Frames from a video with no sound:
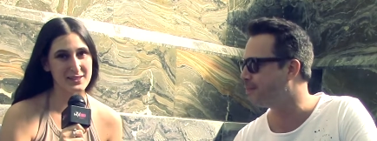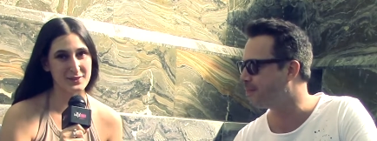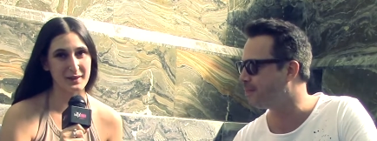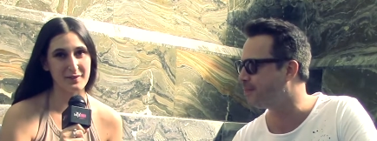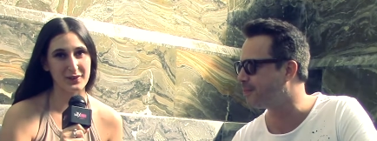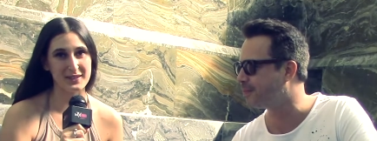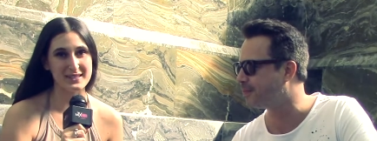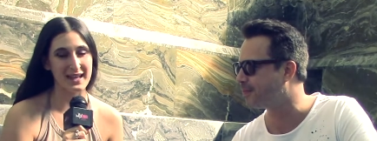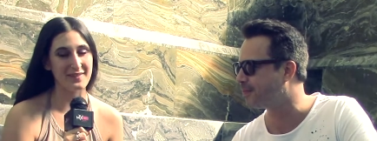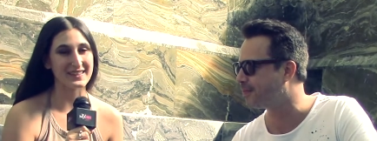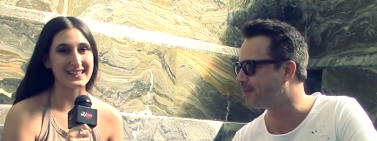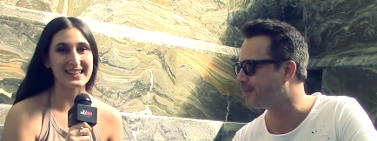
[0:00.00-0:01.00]
Speaker 1: 24
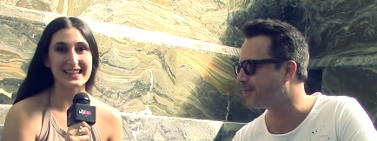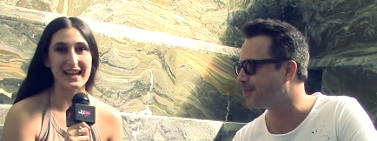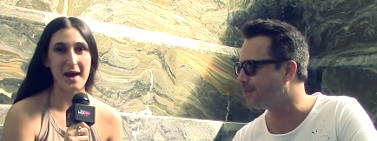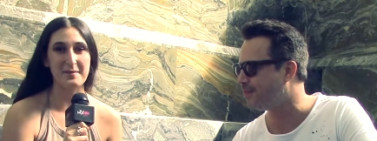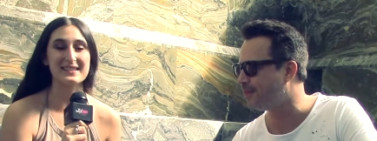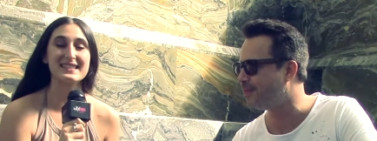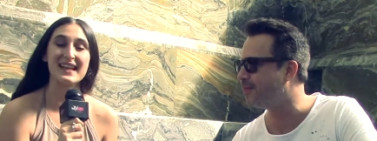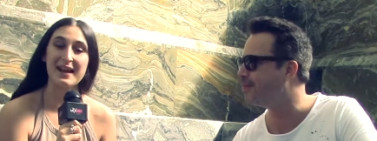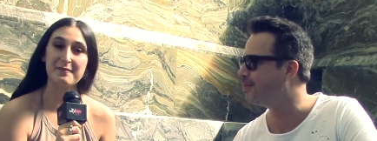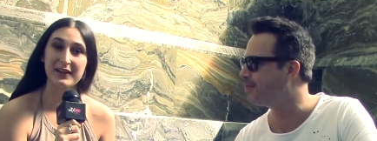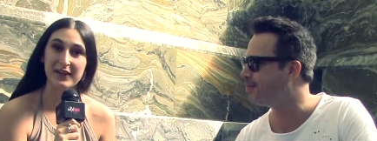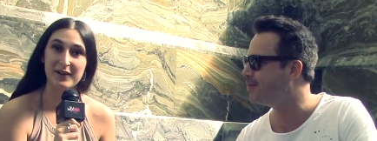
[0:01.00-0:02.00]
7 EDM, and
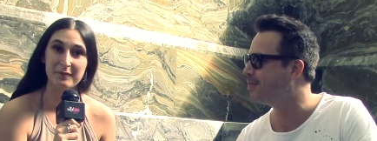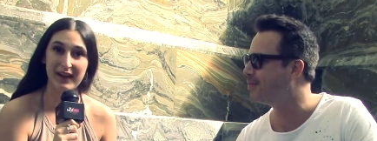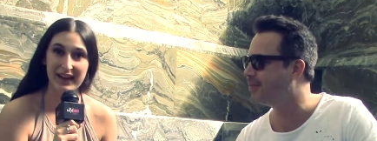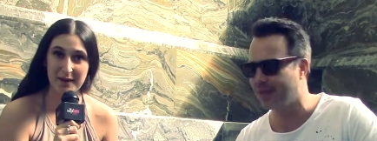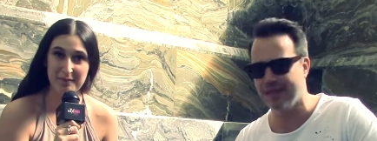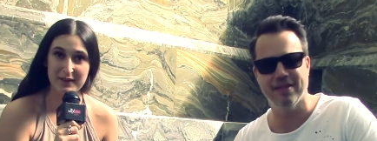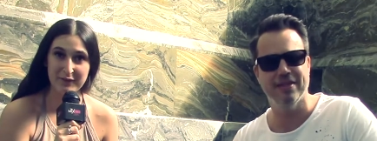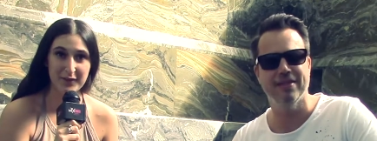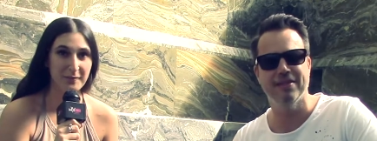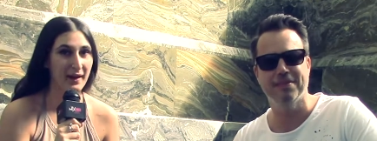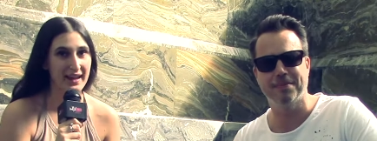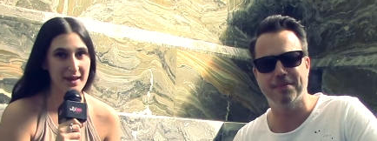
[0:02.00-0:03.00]
today I'm here in Miami
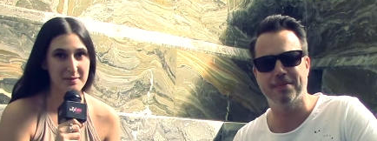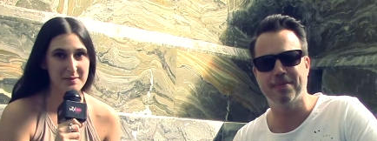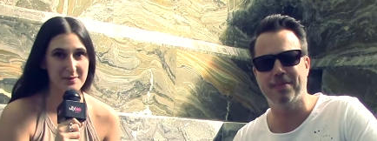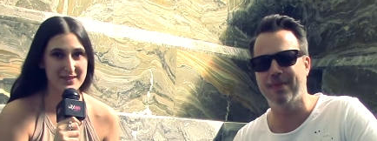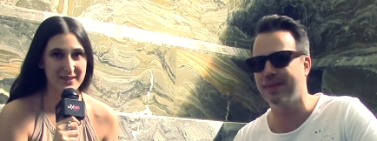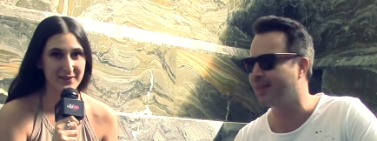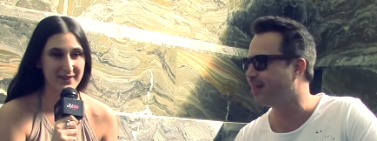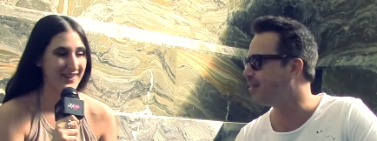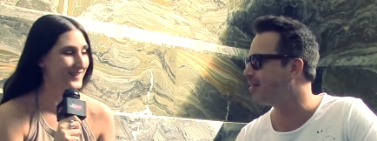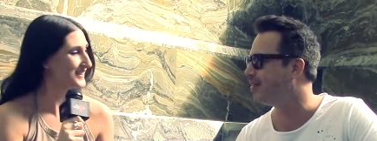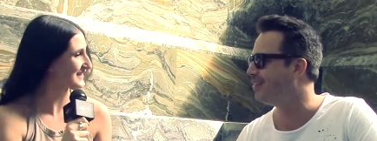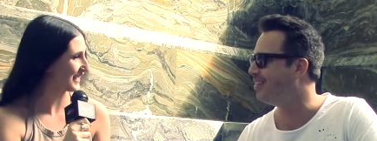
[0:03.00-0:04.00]
for Miami Music
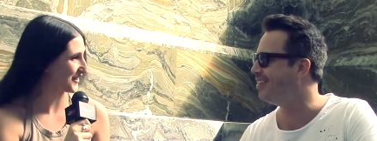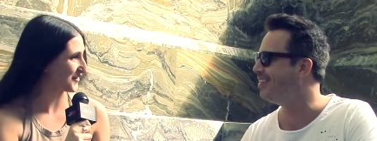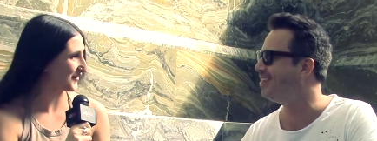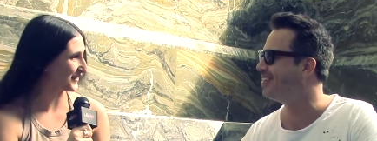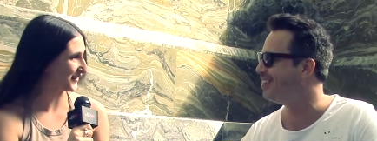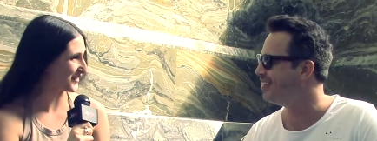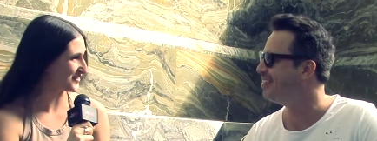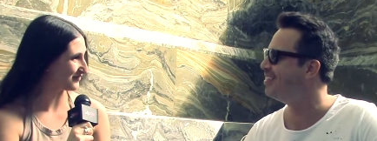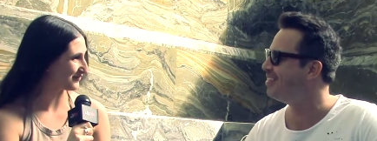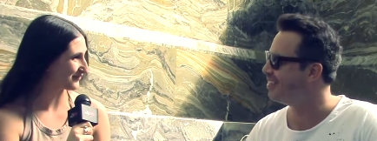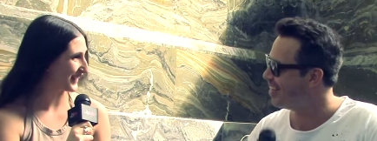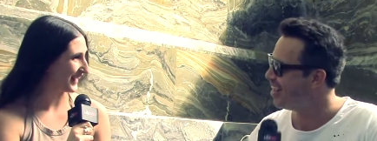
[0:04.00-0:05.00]
Week with Sander Van Doorn.
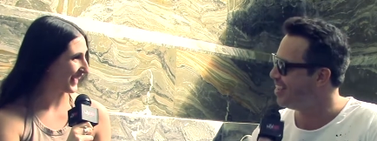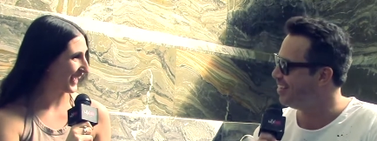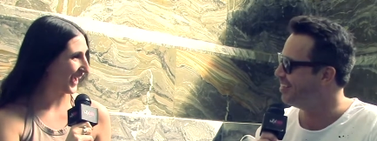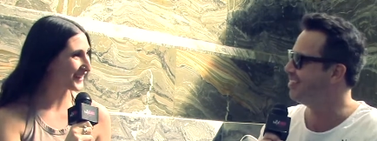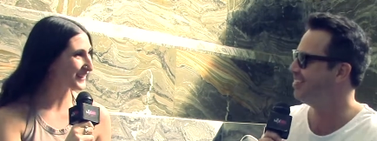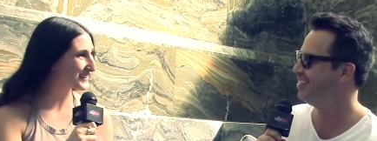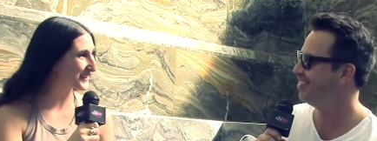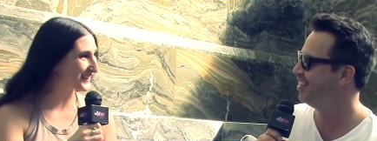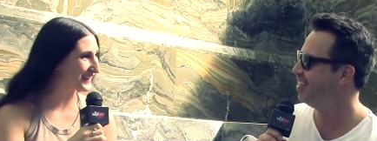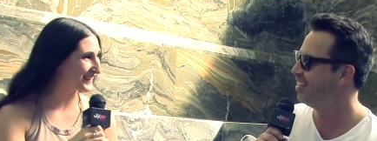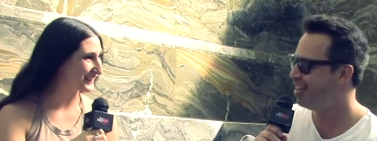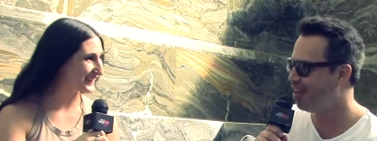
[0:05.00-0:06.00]
Hey! How you
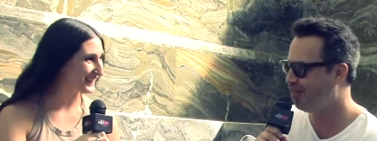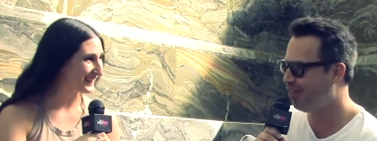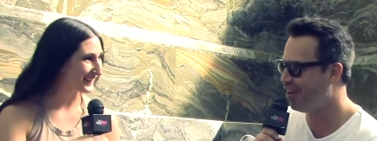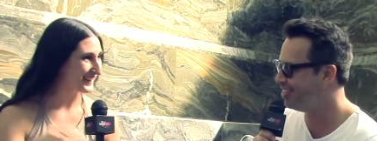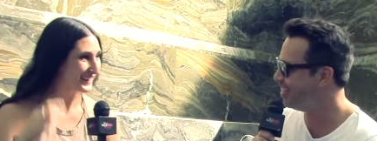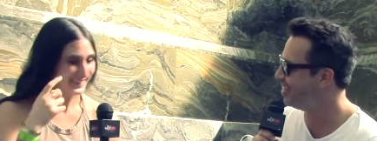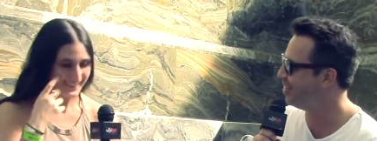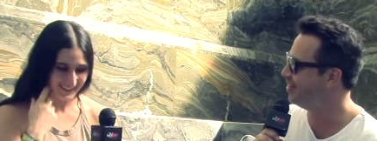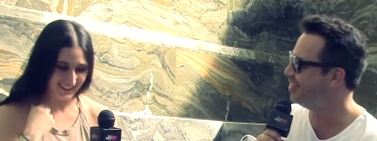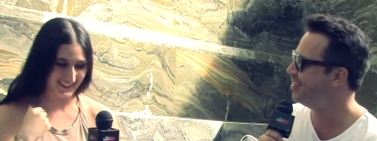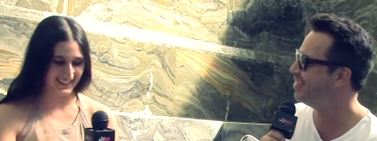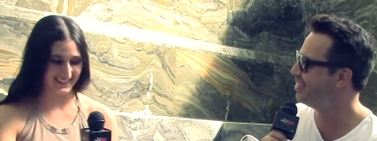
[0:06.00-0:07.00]
doing? I'm
Speaker 2: fine, thank you.
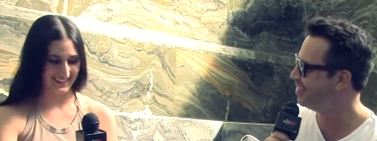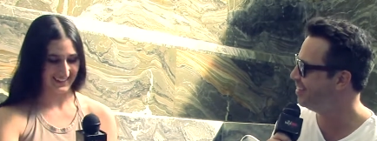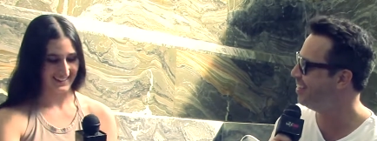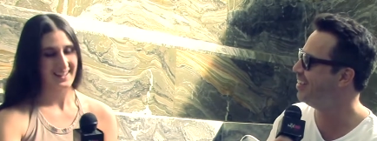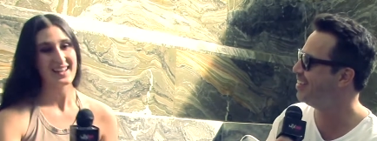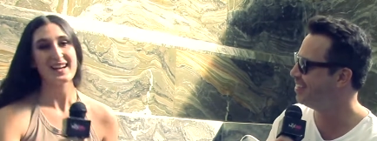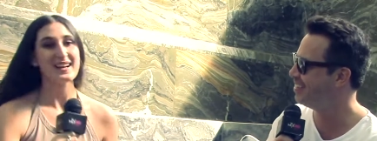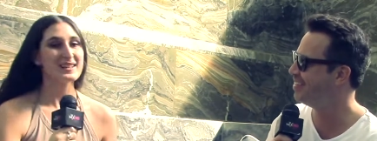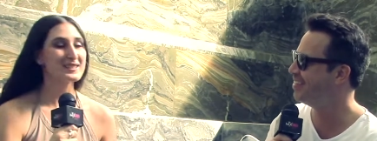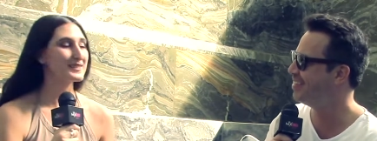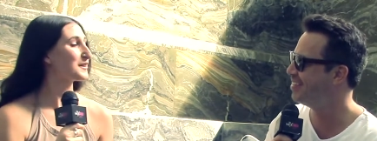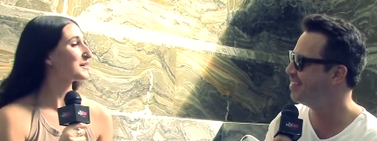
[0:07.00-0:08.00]
Good.
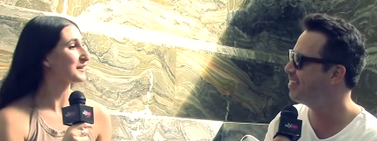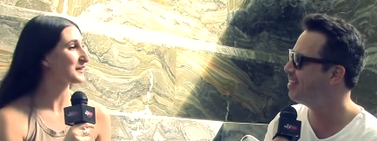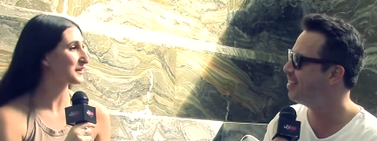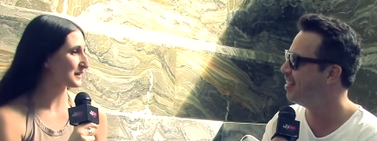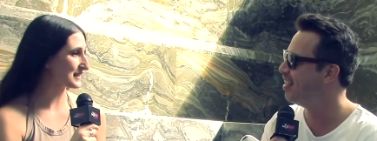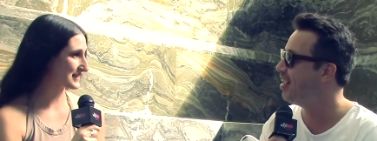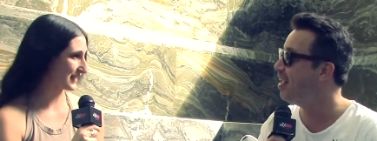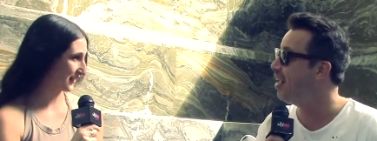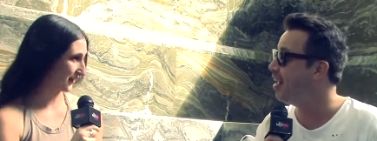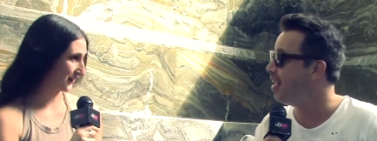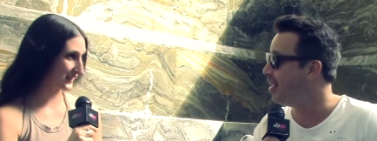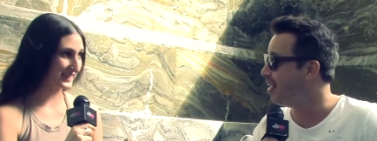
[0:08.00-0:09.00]
Speaker 1: So your newest
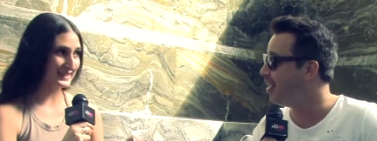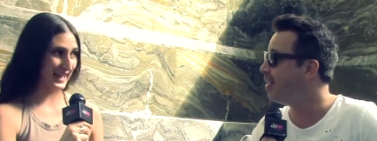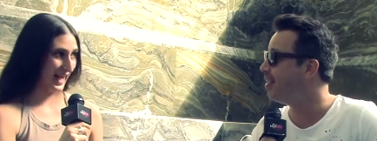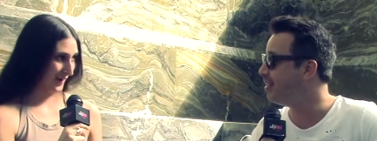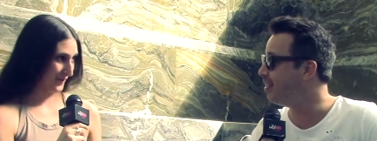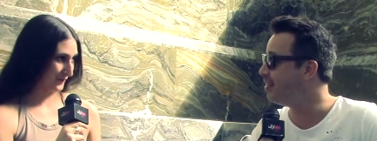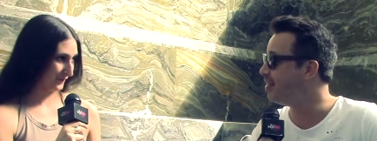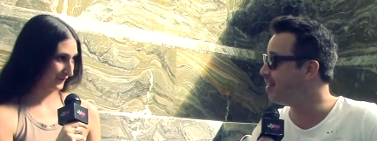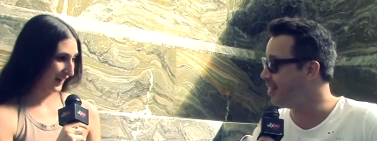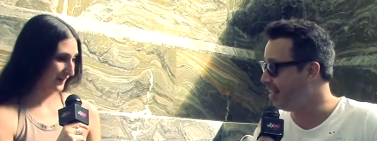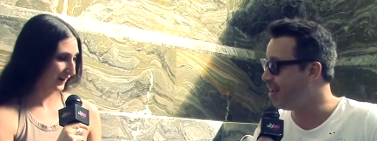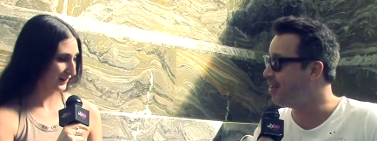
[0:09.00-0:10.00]
single is out,
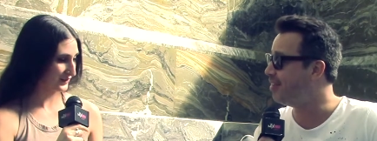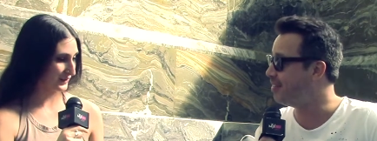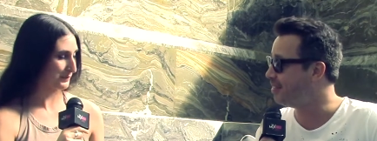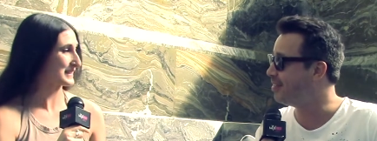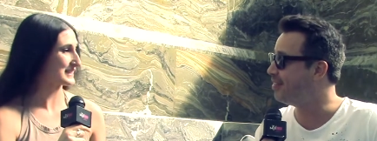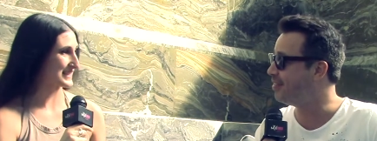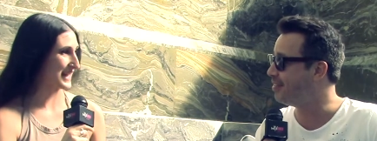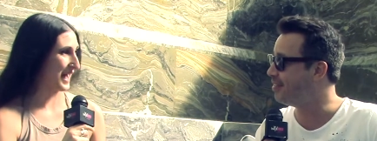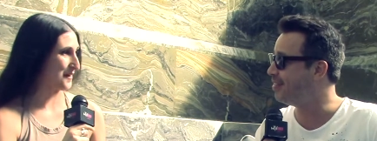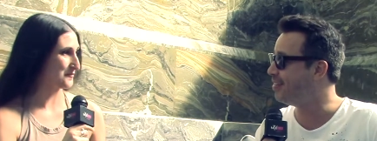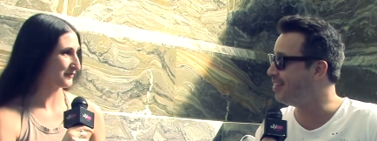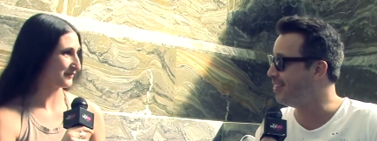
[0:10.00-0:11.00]
500 yeah.
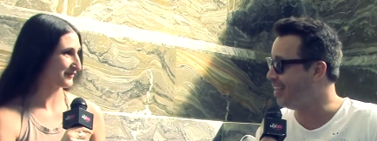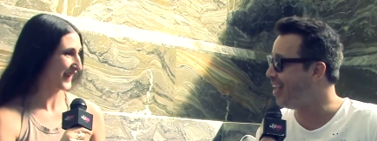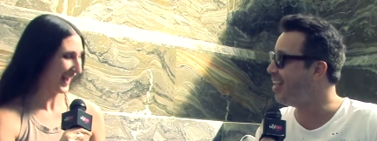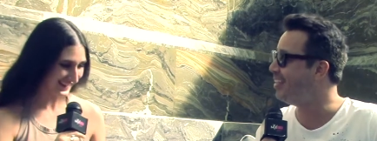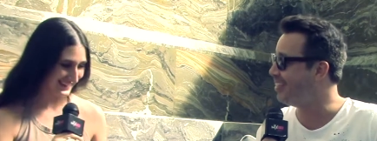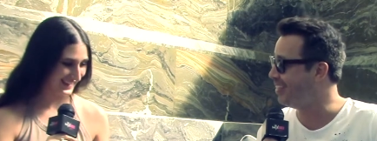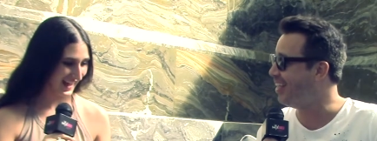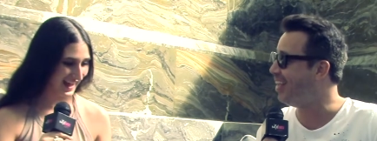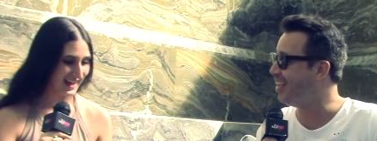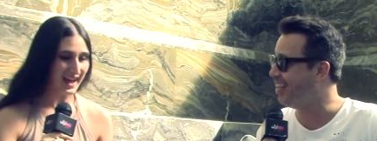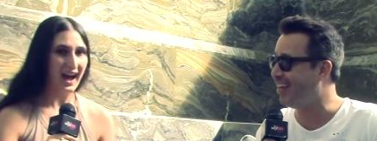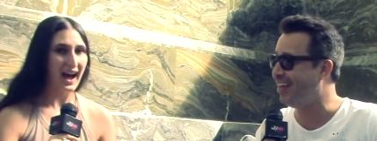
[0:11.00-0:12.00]
PCM. Yeah. Right? yeah. Yeah. Yeah.